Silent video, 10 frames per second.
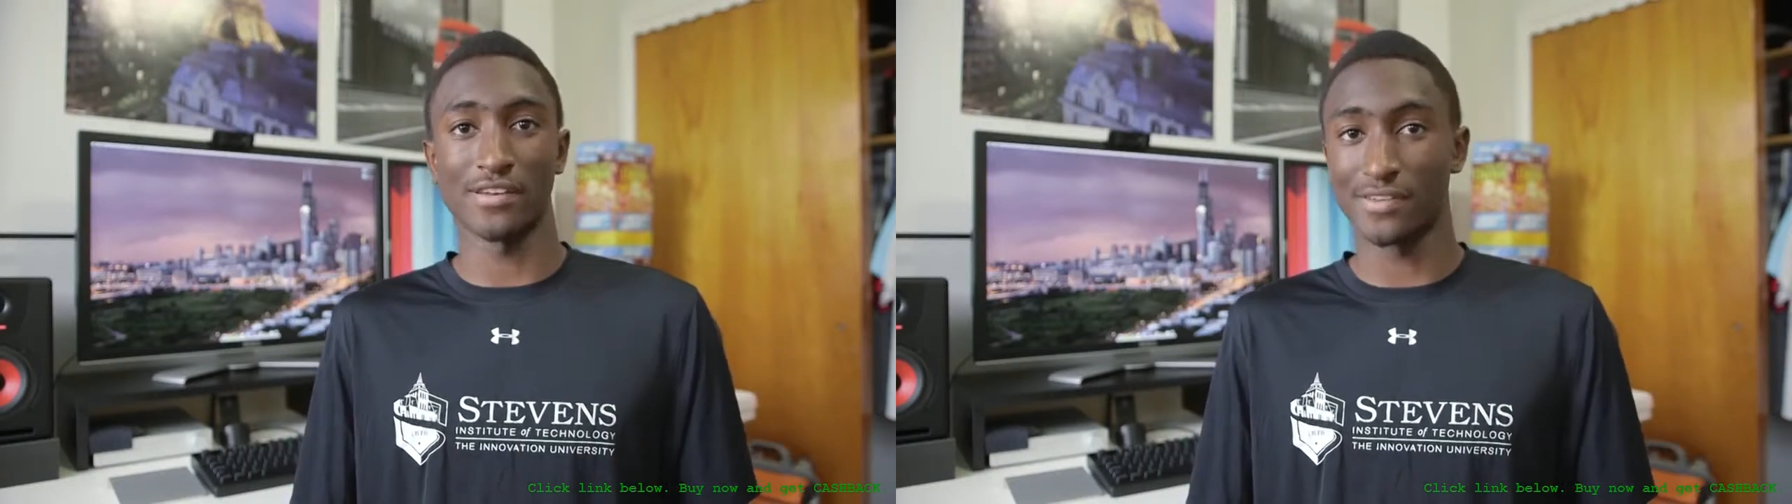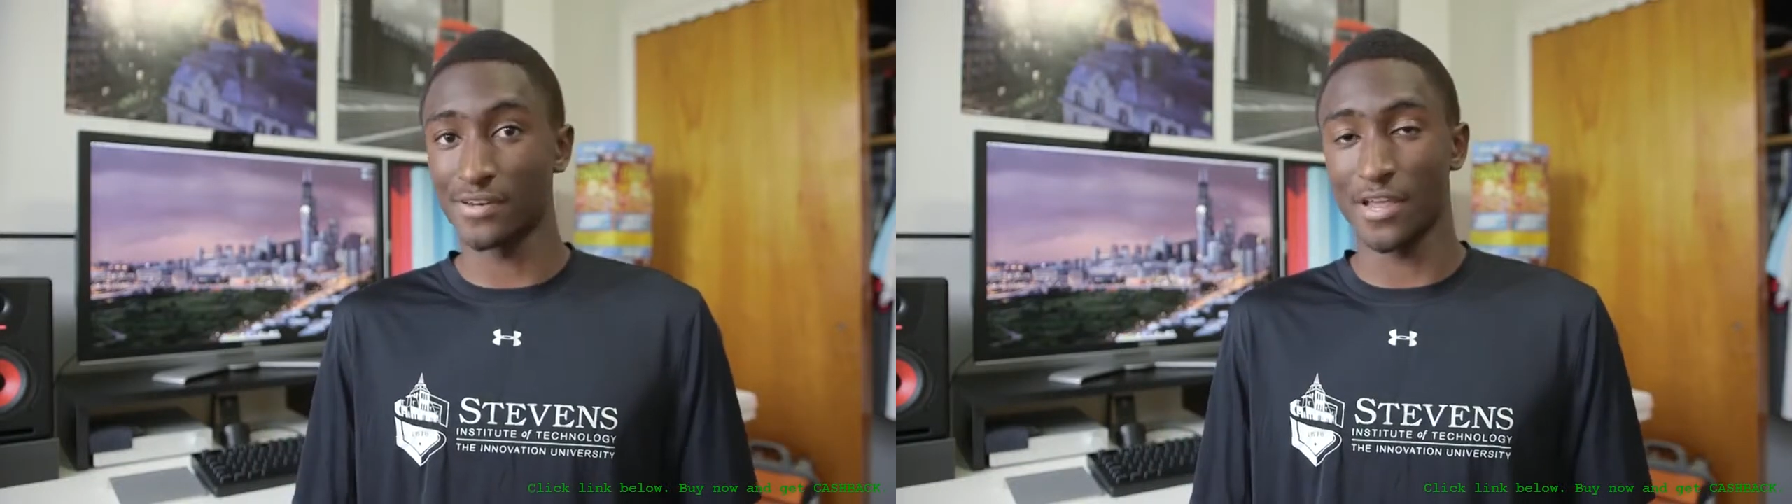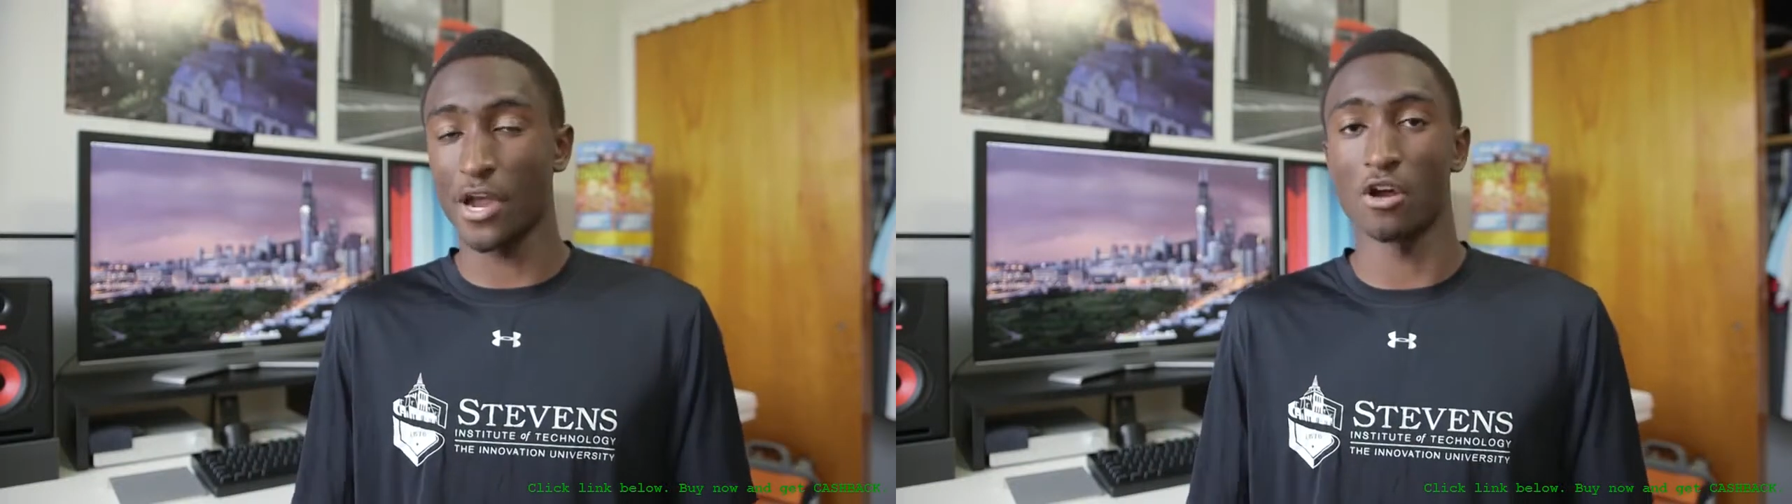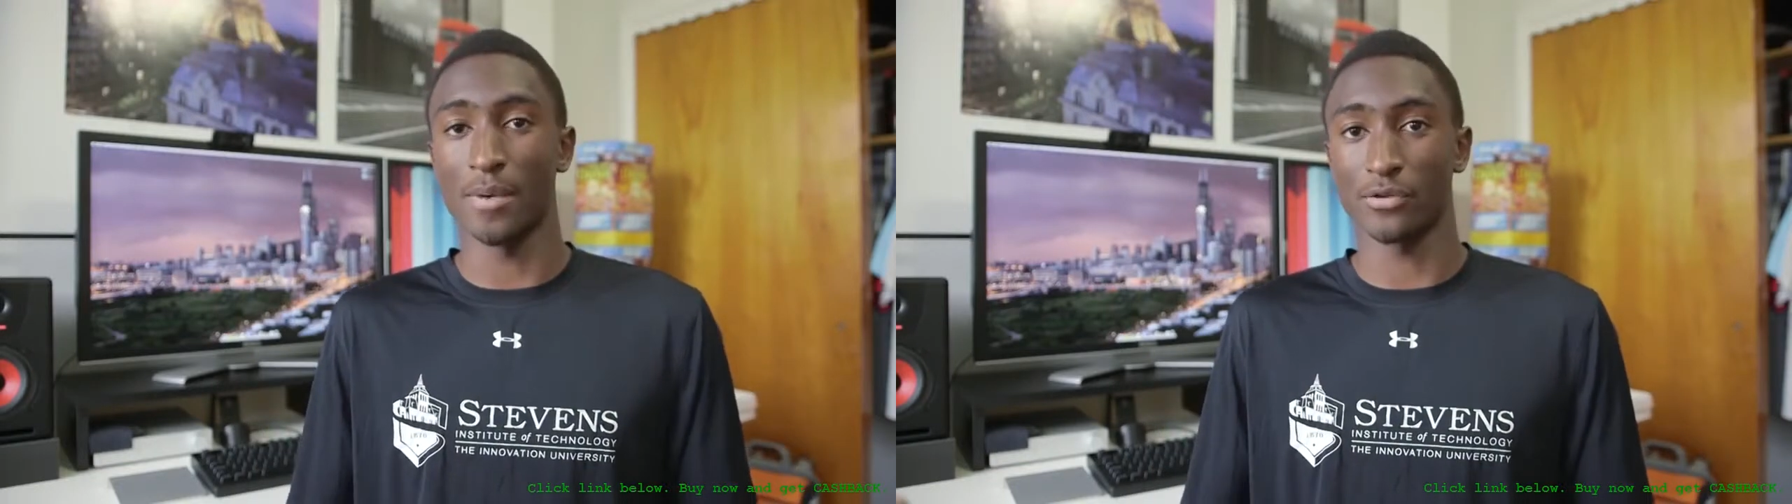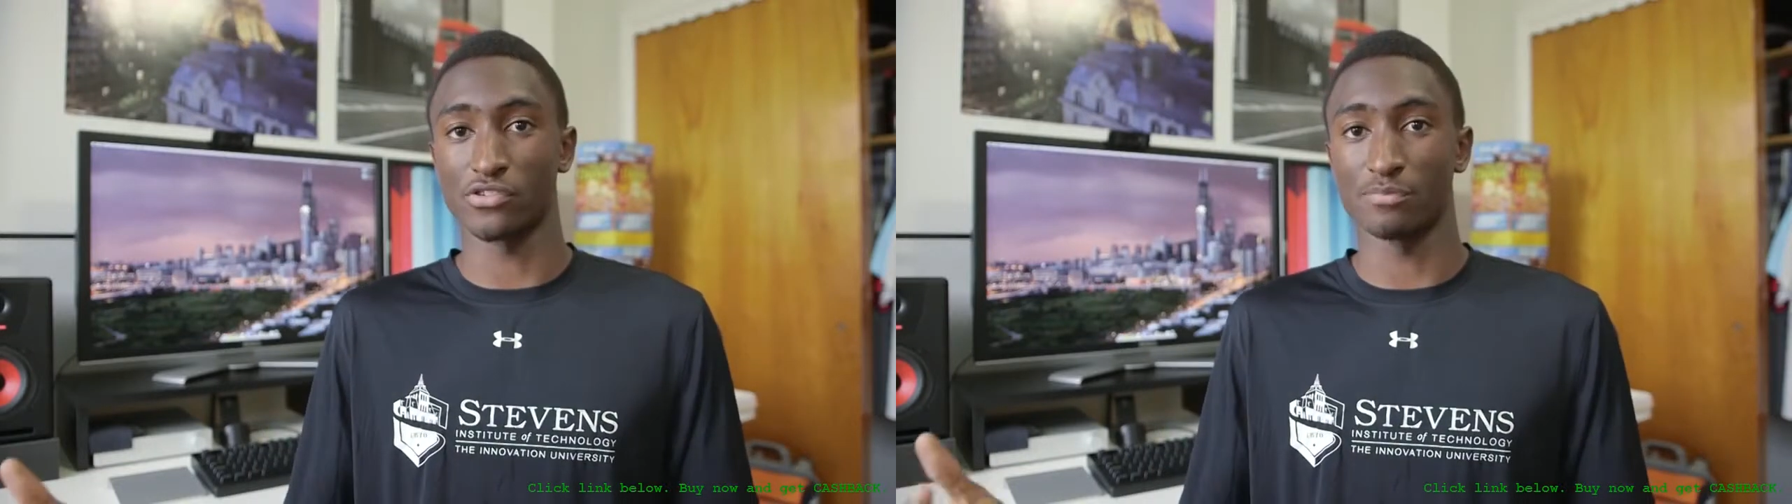that didn't care
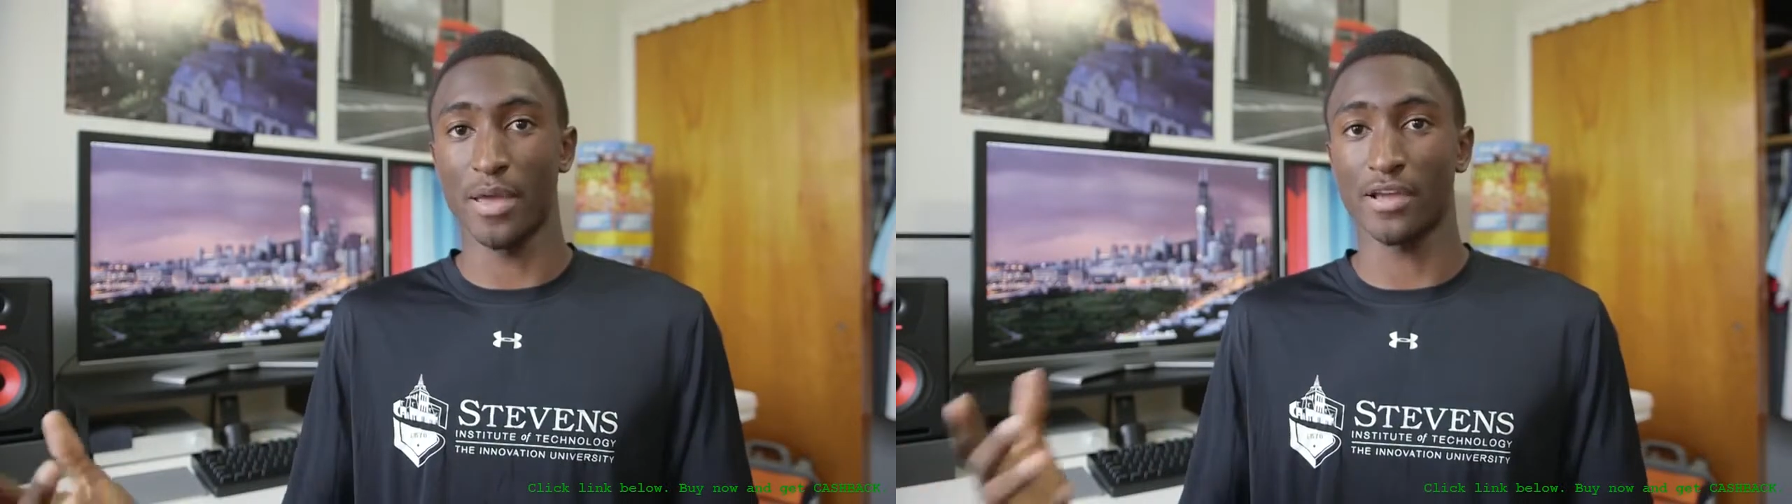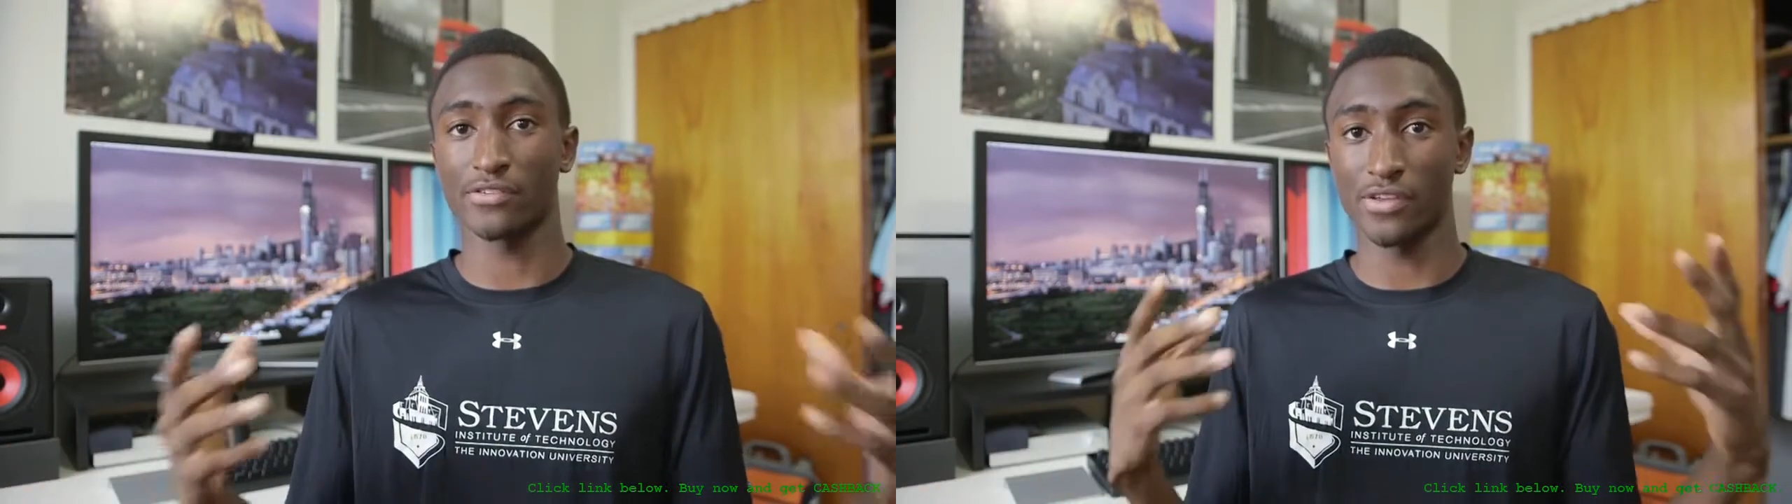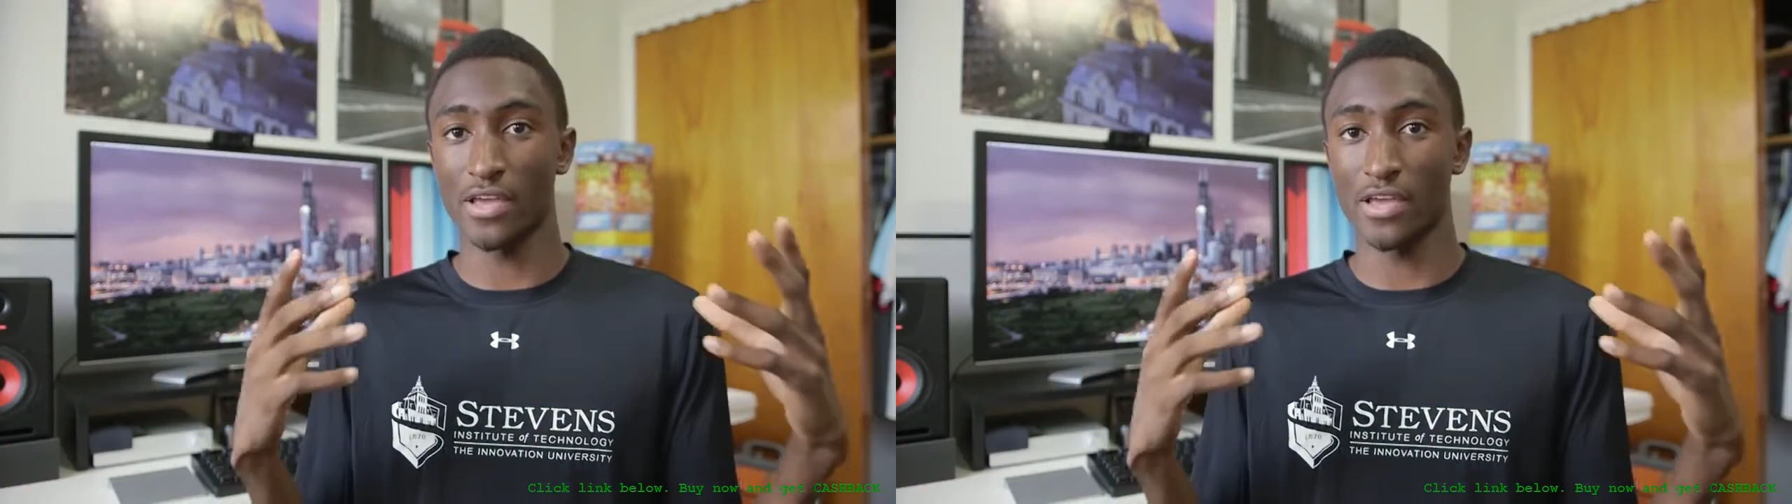about specs